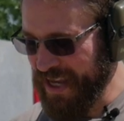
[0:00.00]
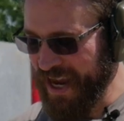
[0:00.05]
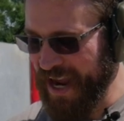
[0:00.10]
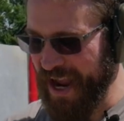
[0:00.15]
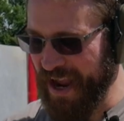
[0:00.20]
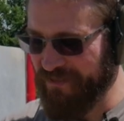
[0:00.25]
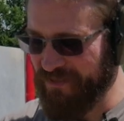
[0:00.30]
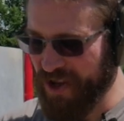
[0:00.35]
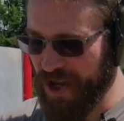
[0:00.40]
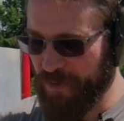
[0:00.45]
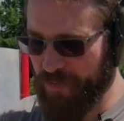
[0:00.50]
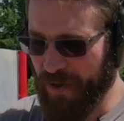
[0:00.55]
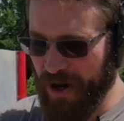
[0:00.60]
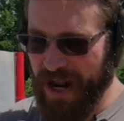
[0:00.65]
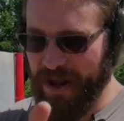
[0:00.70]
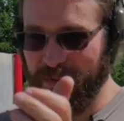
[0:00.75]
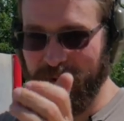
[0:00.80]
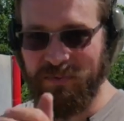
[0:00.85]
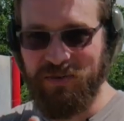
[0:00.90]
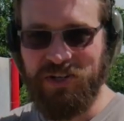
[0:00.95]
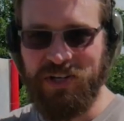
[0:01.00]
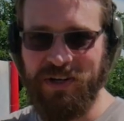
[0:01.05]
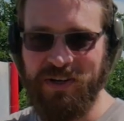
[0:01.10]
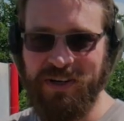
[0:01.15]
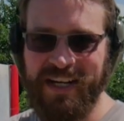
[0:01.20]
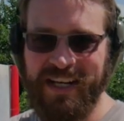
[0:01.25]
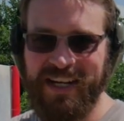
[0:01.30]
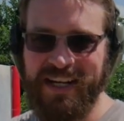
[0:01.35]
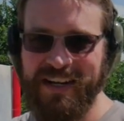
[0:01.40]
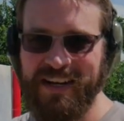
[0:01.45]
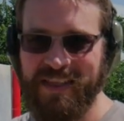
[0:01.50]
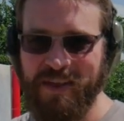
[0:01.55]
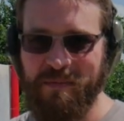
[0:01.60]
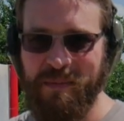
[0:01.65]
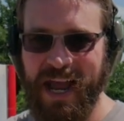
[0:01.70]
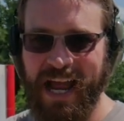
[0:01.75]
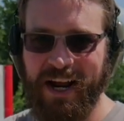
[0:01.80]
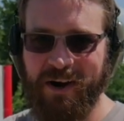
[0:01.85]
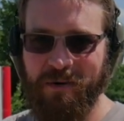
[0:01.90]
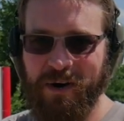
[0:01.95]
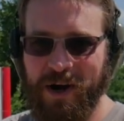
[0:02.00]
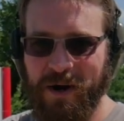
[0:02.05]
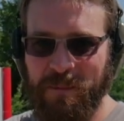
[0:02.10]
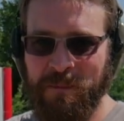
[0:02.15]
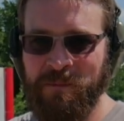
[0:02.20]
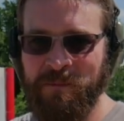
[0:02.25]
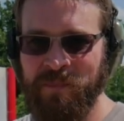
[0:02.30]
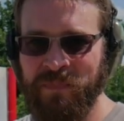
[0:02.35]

I have no problem shooting it into the mag well.